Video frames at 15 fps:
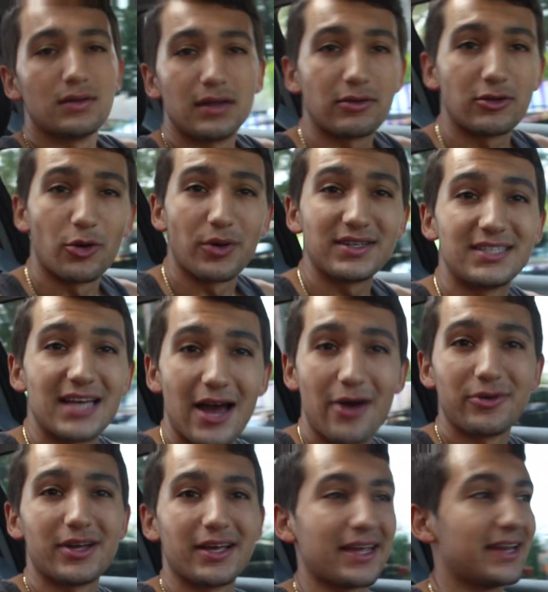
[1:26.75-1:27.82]
Now going
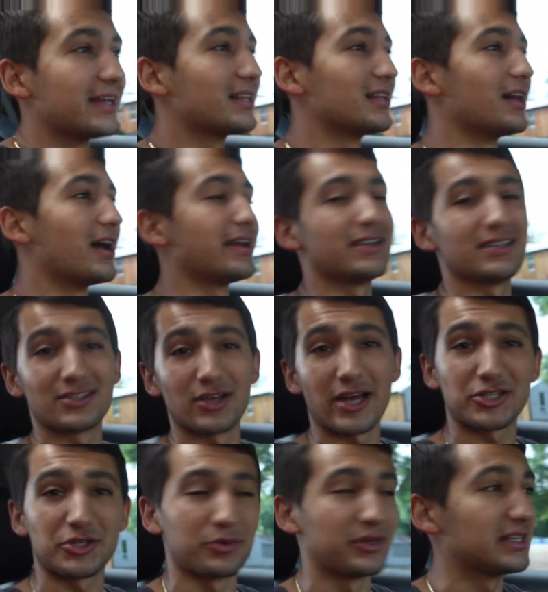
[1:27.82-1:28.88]
down an incline is
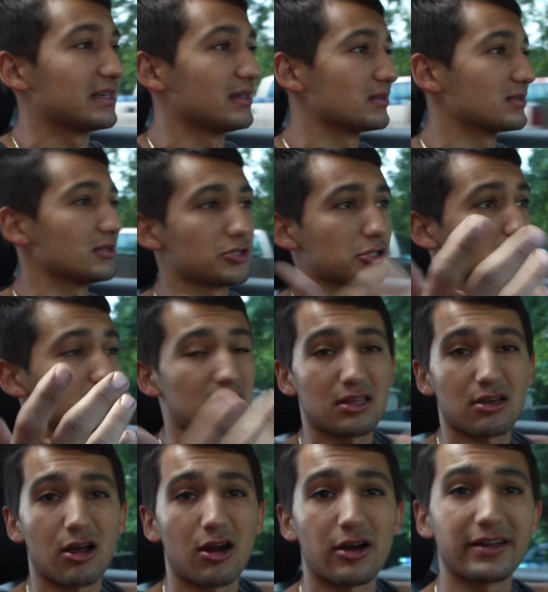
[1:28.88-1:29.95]
actually really easy. Just let
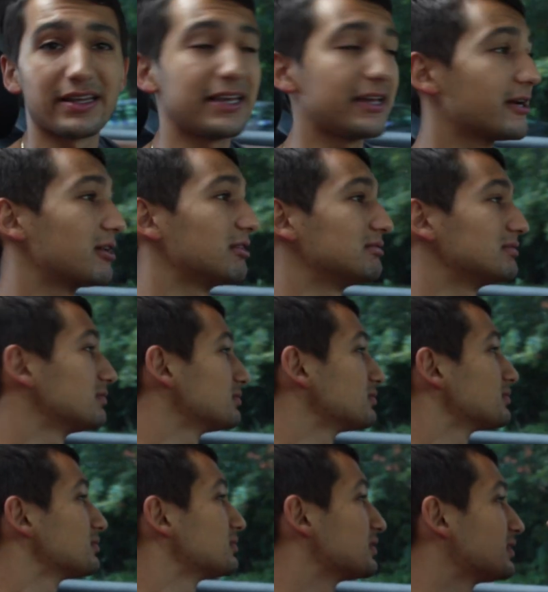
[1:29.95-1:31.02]
the car in gear,
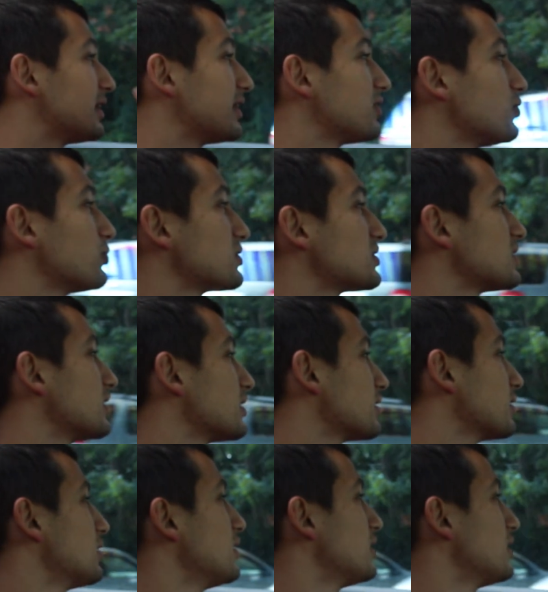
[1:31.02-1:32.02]
let it do its thing.